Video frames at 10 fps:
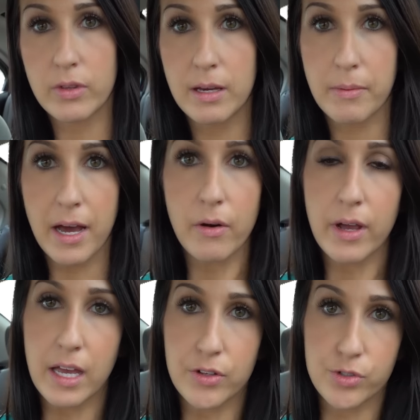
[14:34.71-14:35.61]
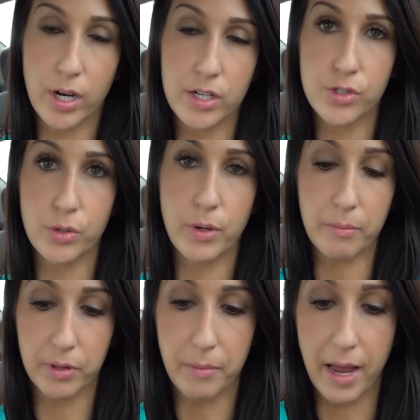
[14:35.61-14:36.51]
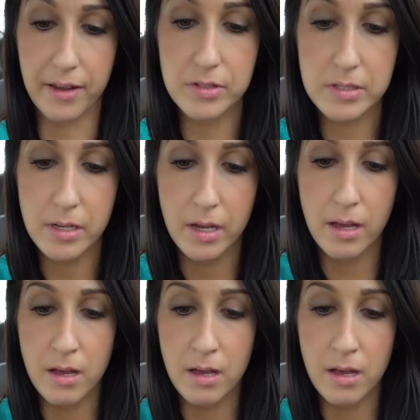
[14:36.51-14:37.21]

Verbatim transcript: think about and try to implement.